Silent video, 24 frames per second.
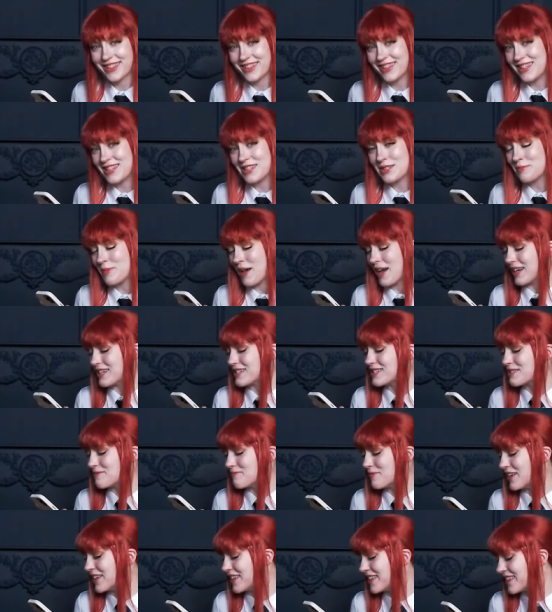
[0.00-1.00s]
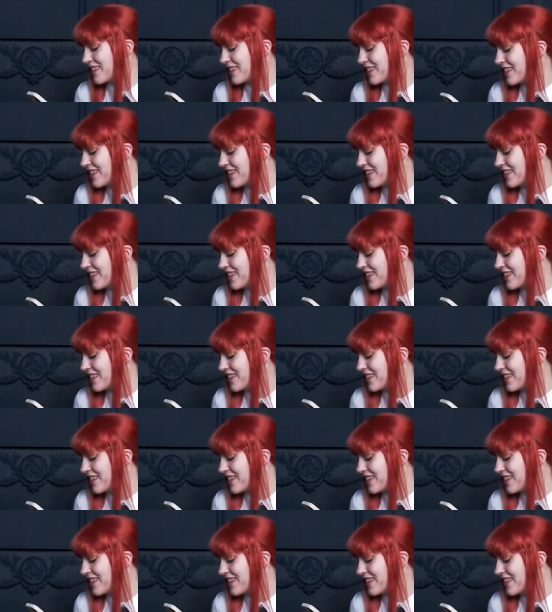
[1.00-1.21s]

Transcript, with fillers: this past month.